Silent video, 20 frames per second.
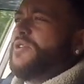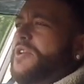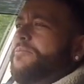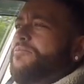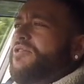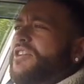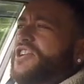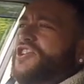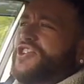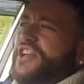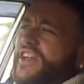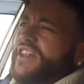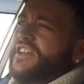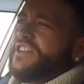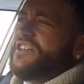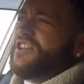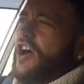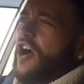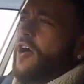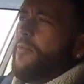will appreciate
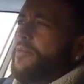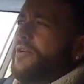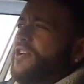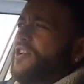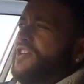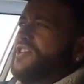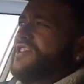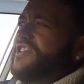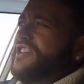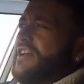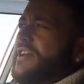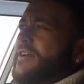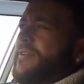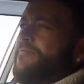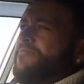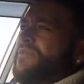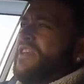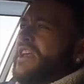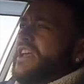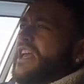this car, because
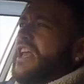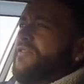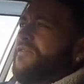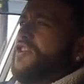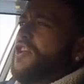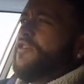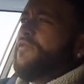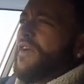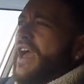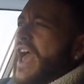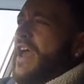if you've